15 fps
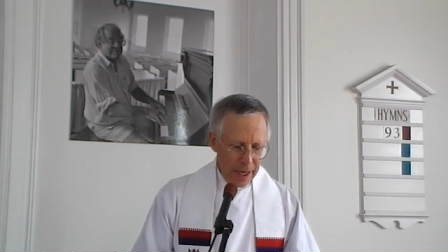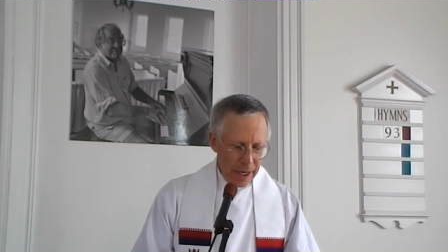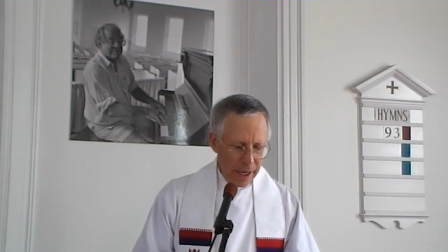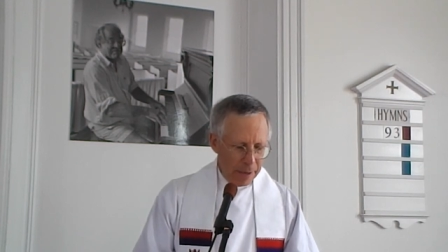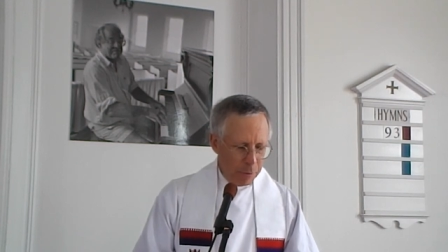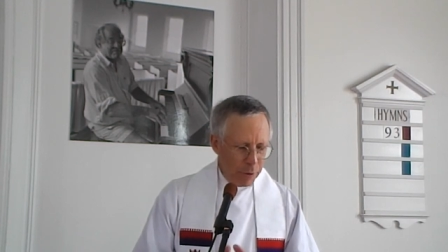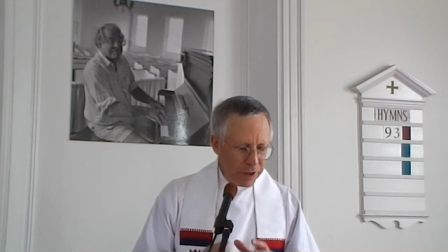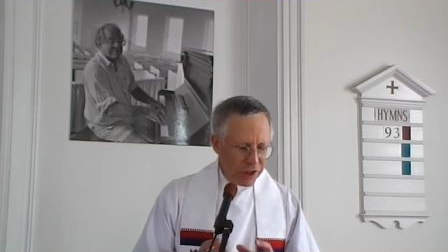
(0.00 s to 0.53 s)

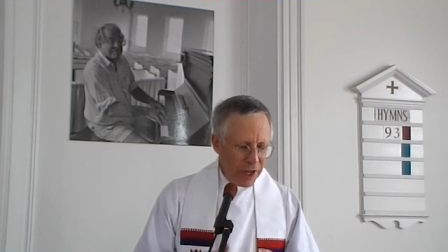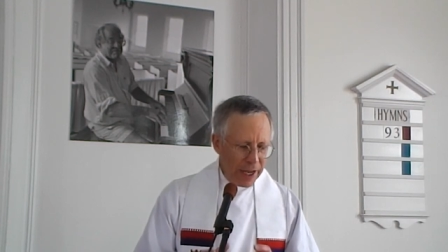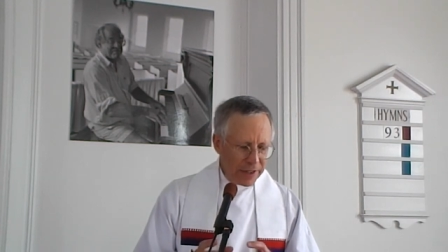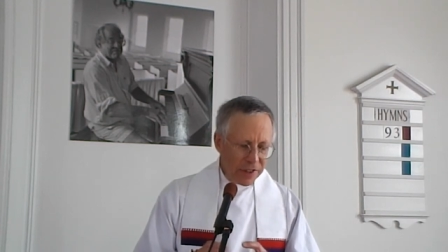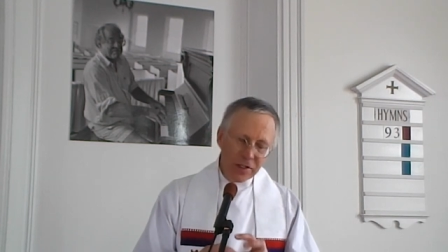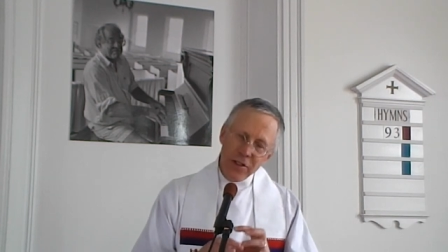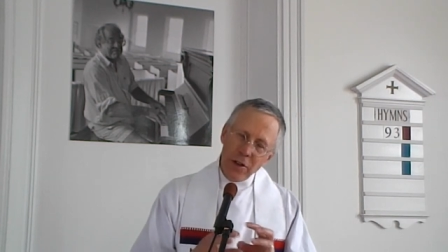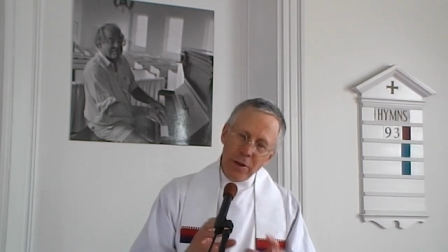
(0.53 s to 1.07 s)
um, which
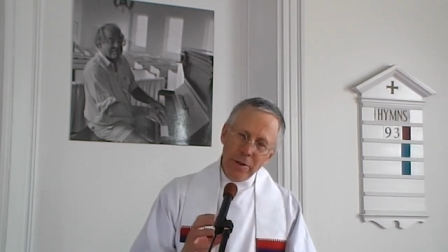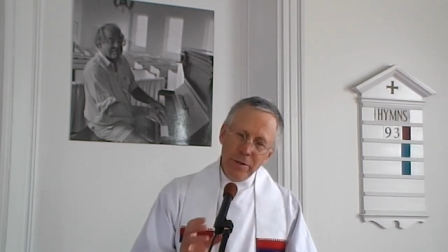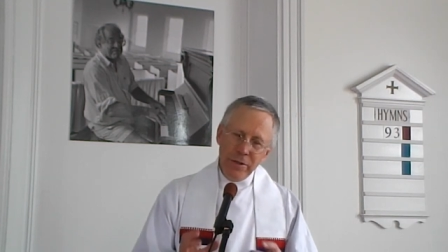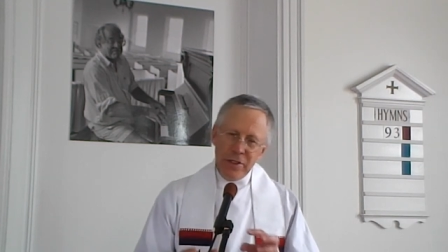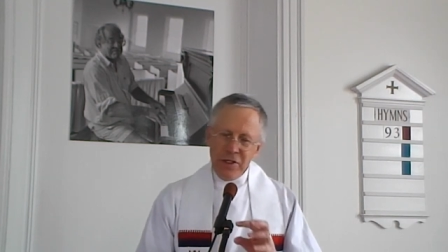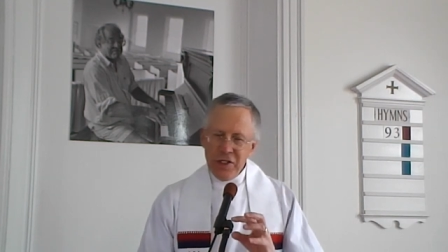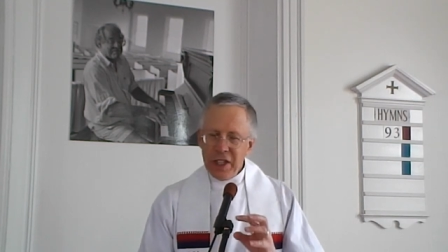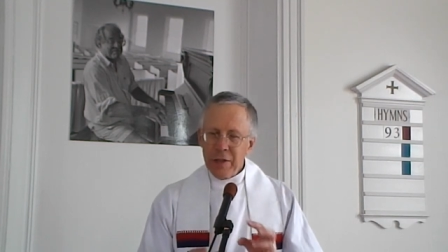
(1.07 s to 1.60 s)
has its own
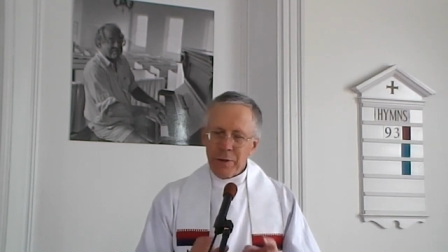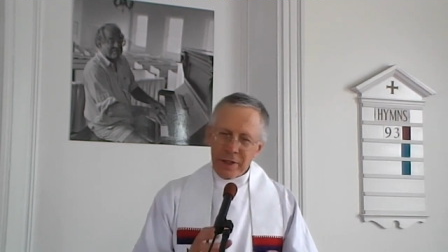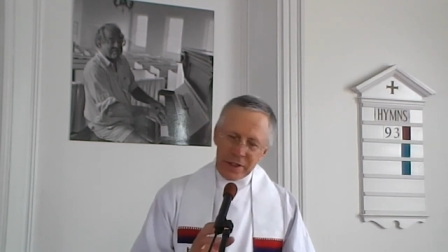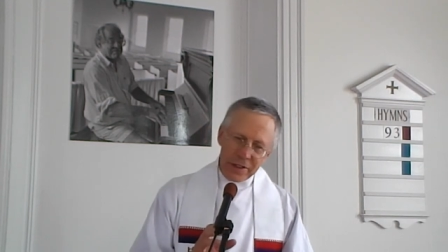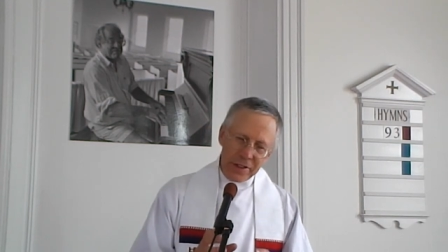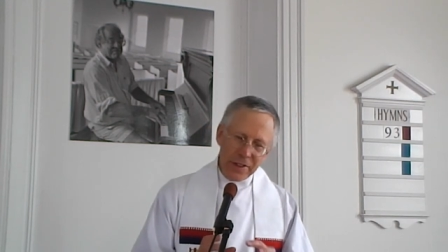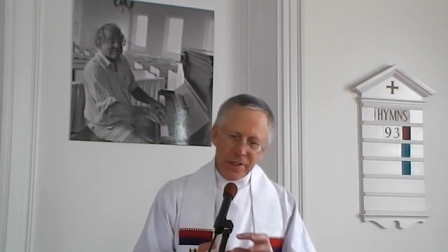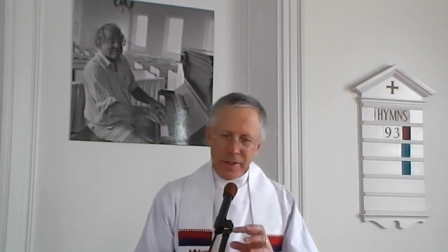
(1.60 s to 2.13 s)

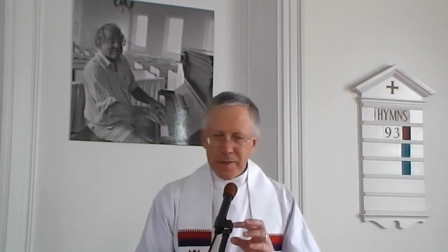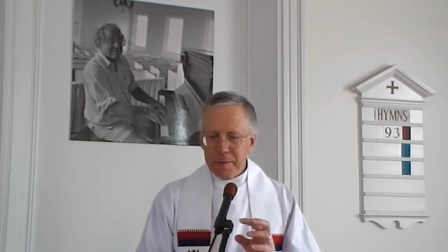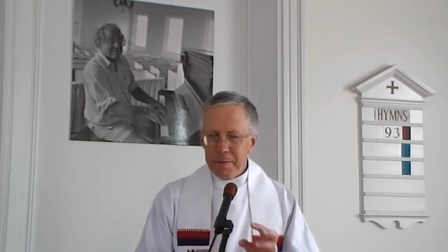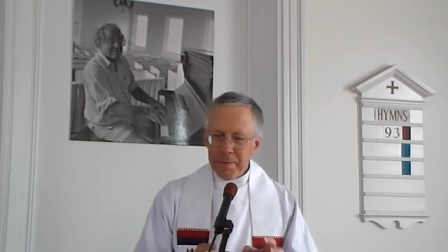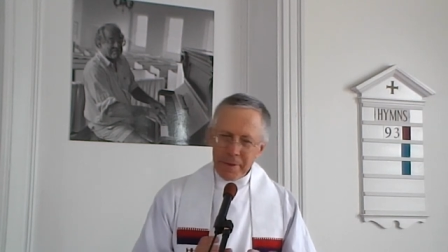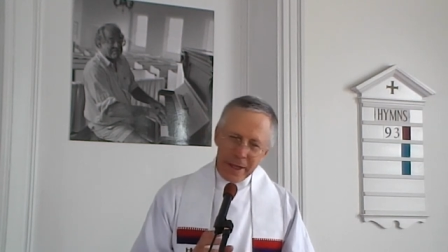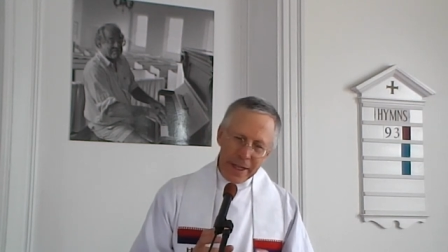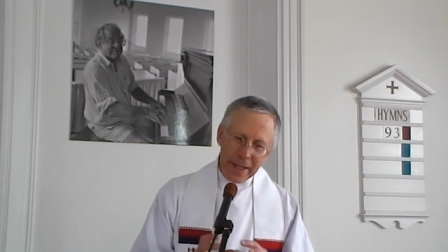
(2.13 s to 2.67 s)
secrets
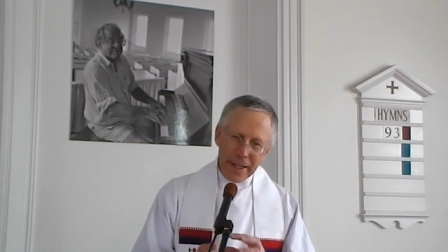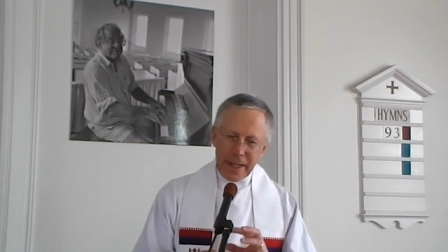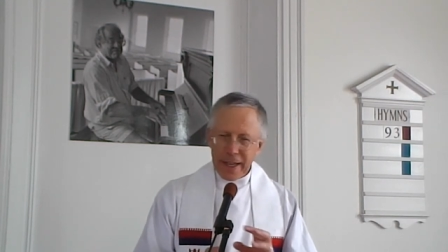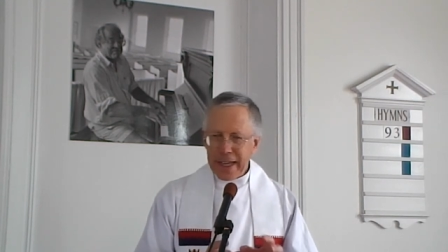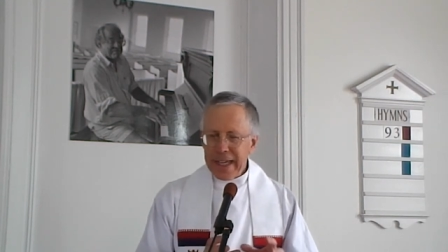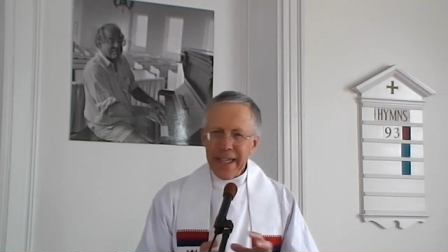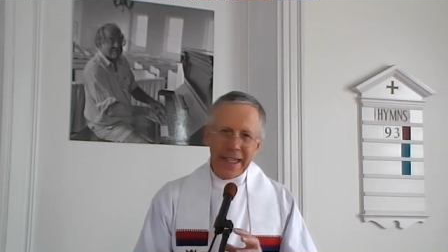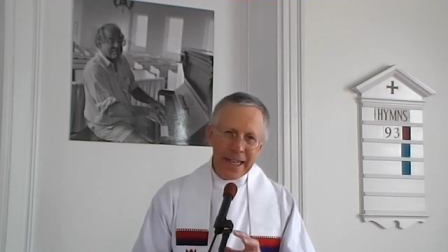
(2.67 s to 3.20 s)

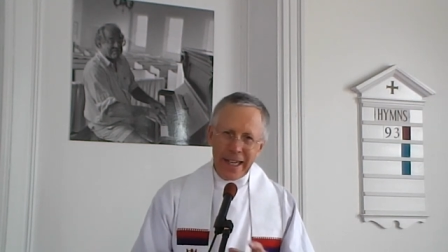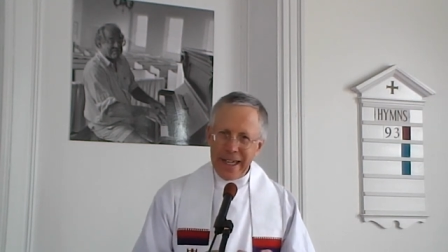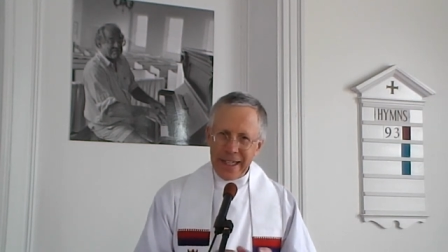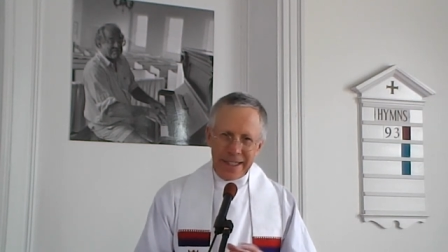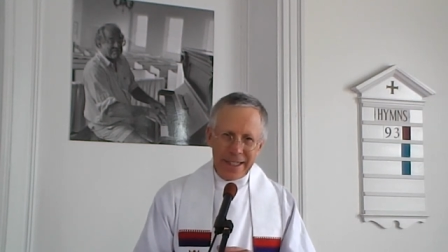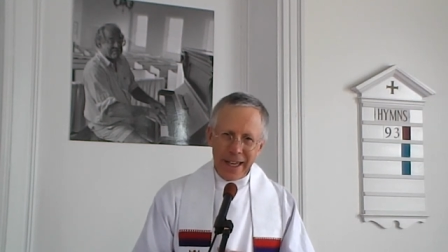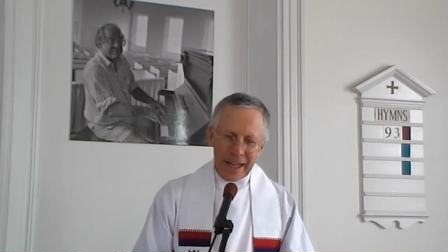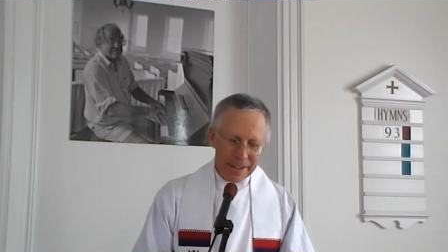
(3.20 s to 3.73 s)
hidden in
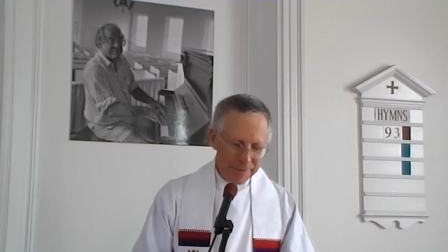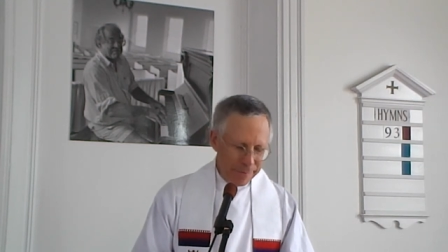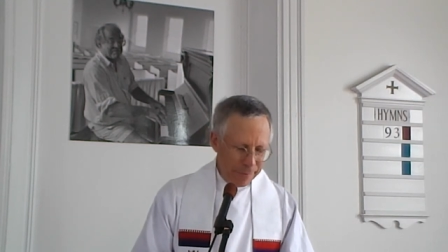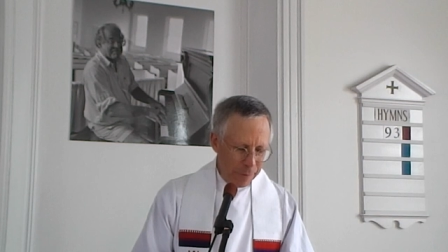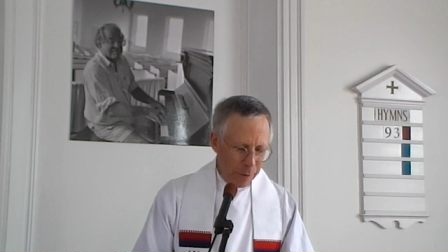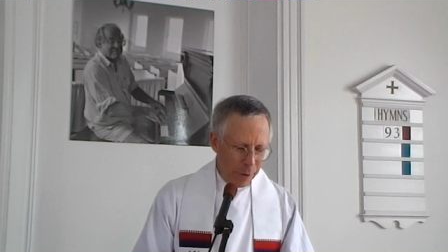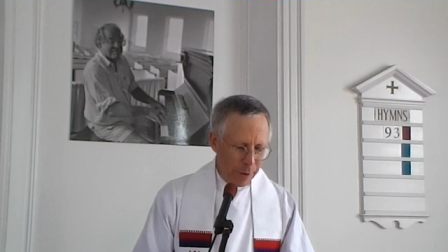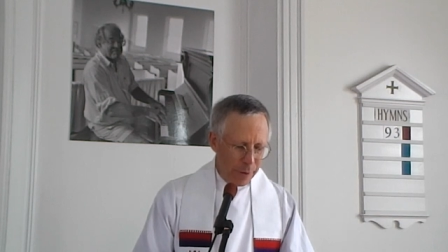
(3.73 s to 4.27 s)
it uh,
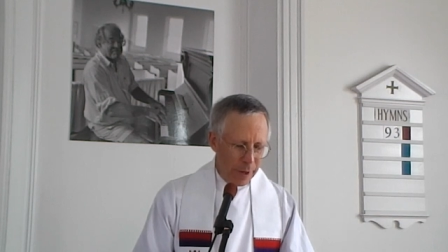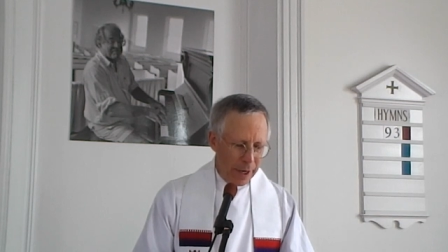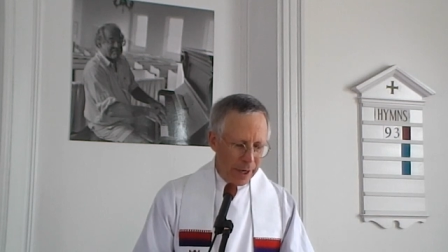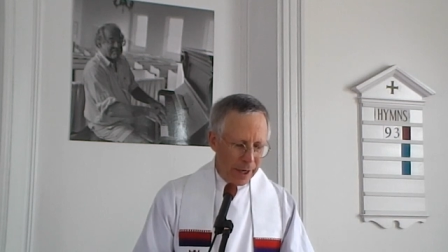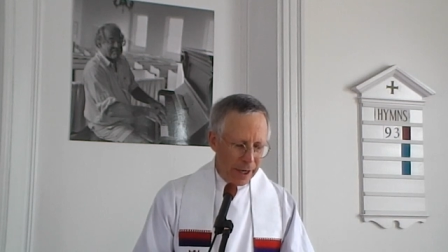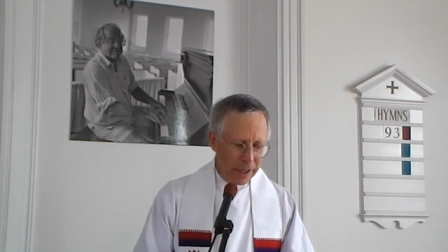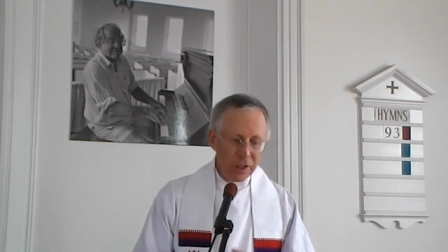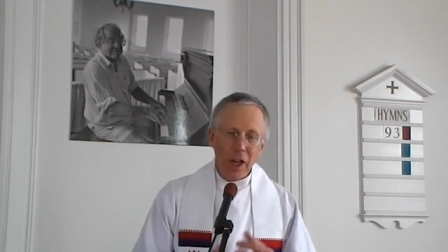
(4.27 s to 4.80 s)
for
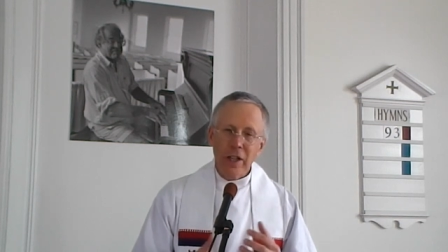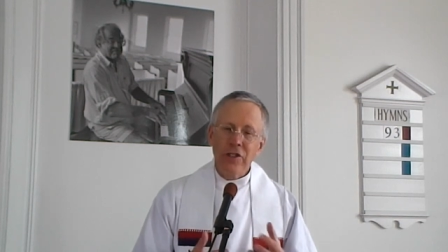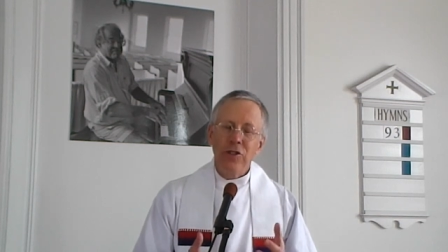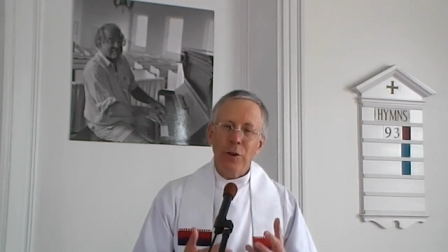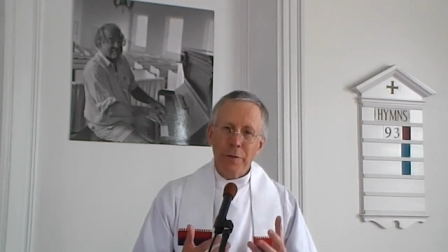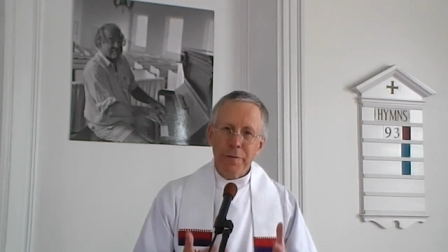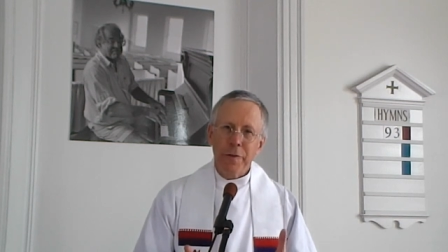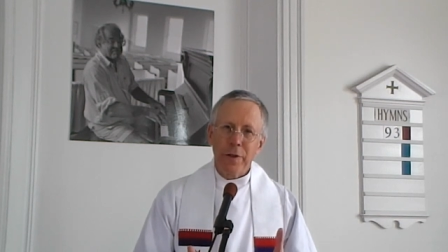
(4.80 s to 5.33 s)
a, a
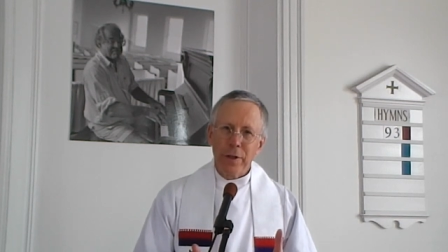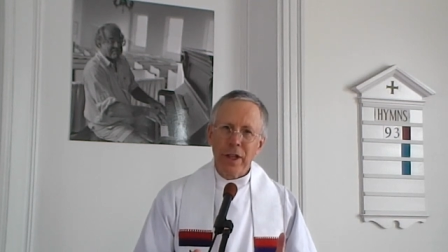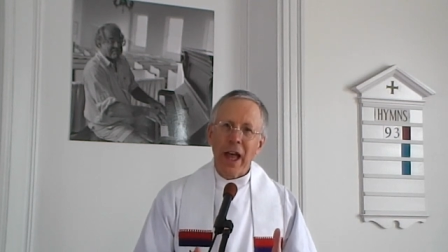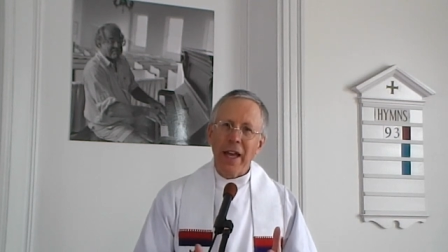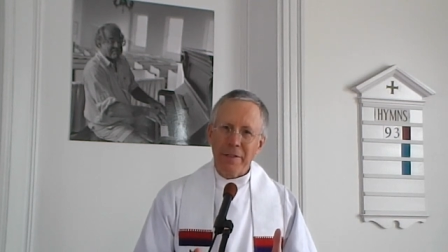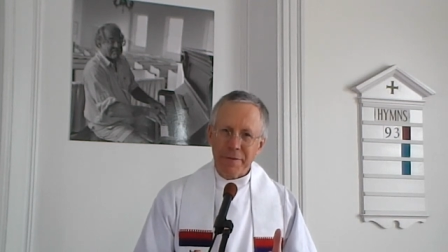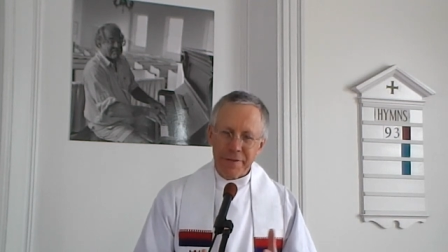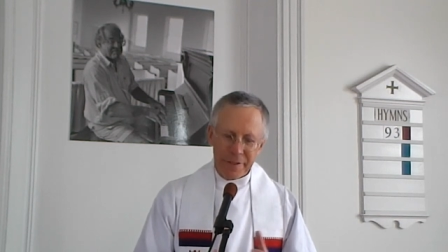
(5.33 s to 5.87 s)
joyful
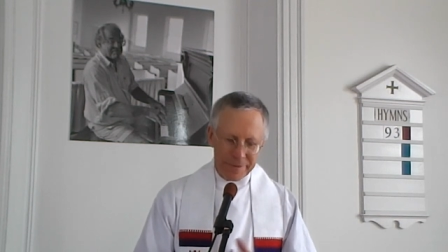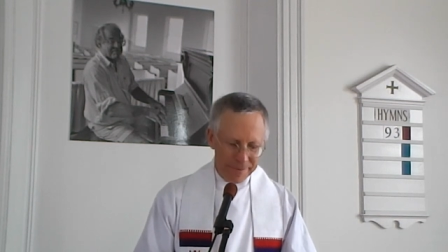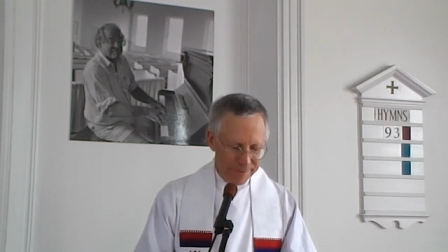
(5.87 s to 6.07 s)
life.